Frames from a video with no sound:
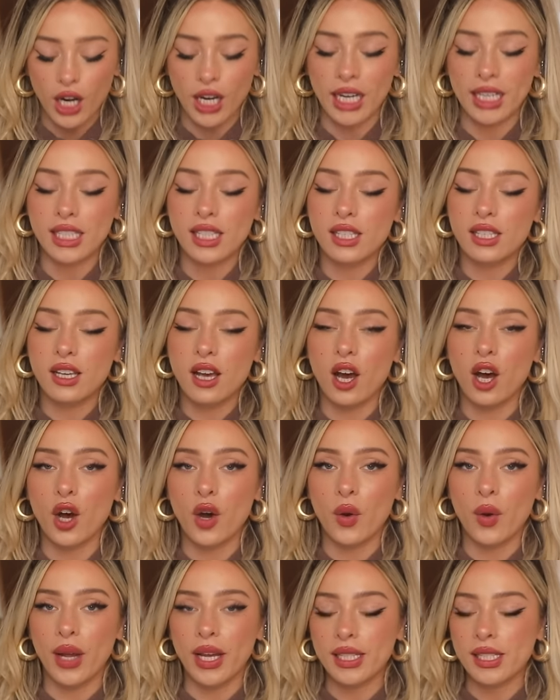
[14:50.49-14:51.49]
All right,
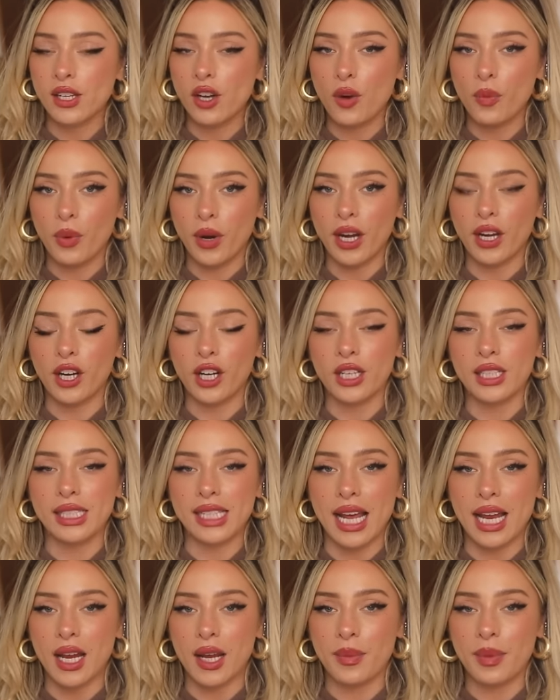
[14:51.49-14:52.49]
so it's a no-brainer.
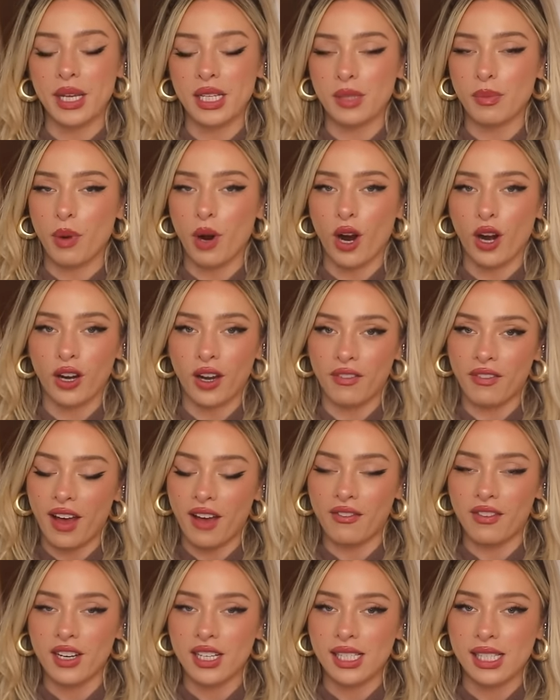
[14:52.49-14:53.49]
Denim is a part of
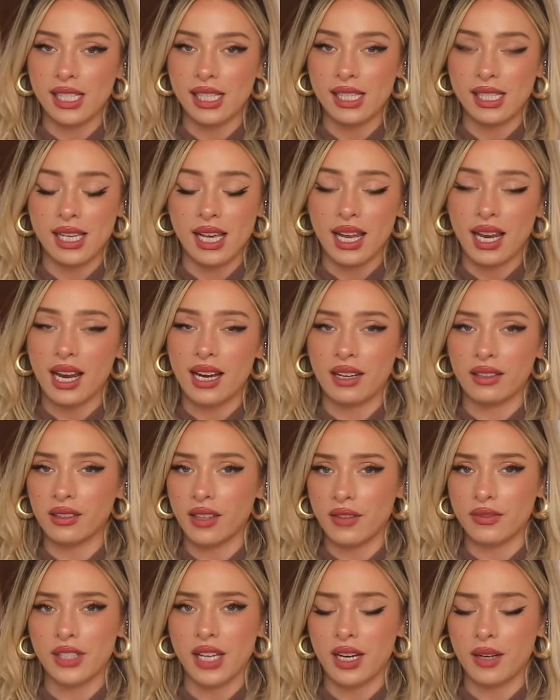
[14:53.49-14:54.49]
every season, and I
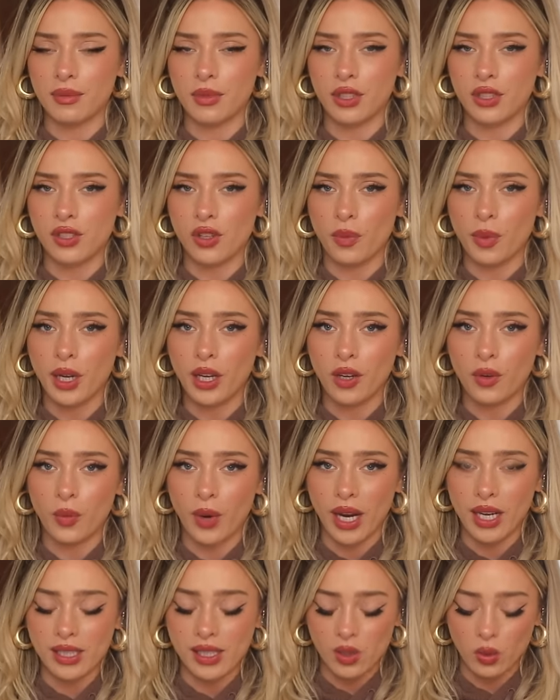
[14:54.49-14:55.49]
love denim. There's so many good
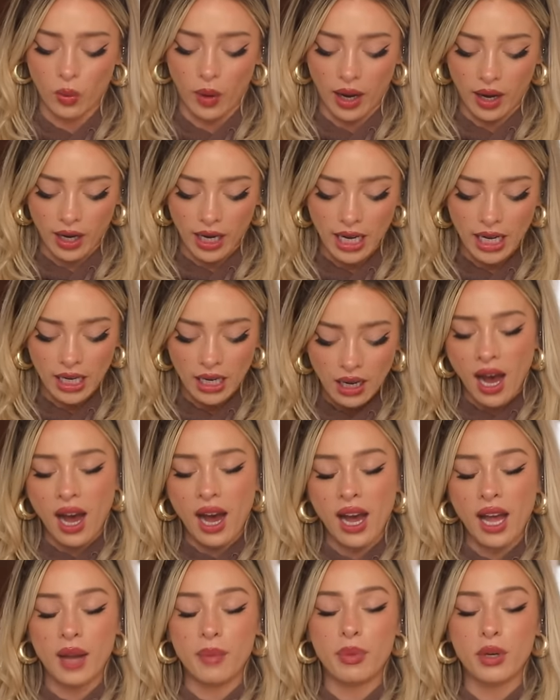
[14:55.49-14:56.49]
ways to wear it.
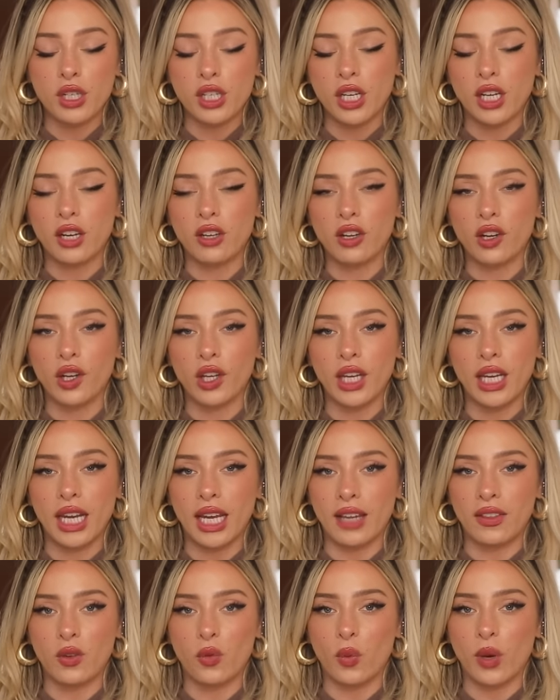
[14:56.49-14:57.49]
I particularly,
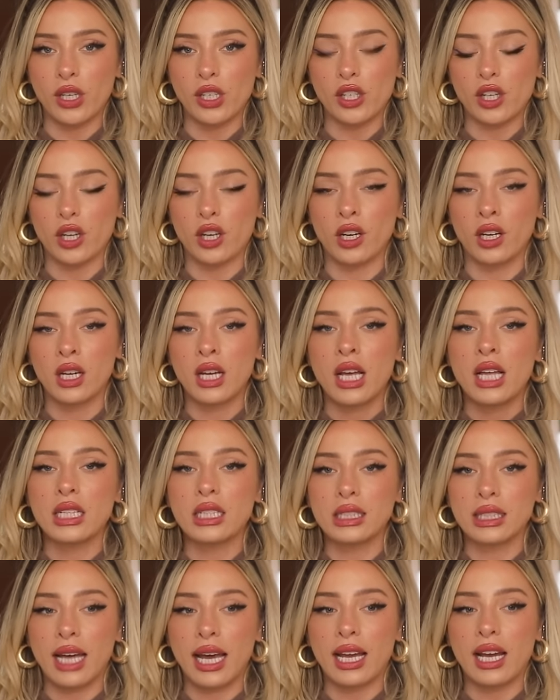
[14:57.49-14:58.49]
in the winter,
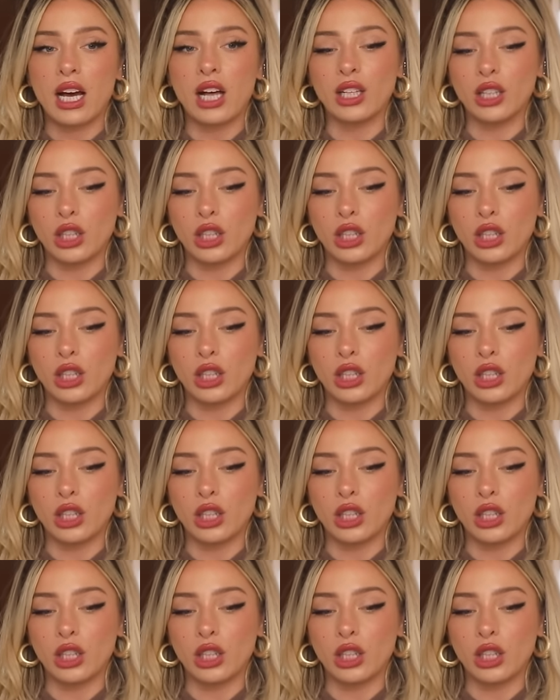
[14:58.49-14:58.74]
like a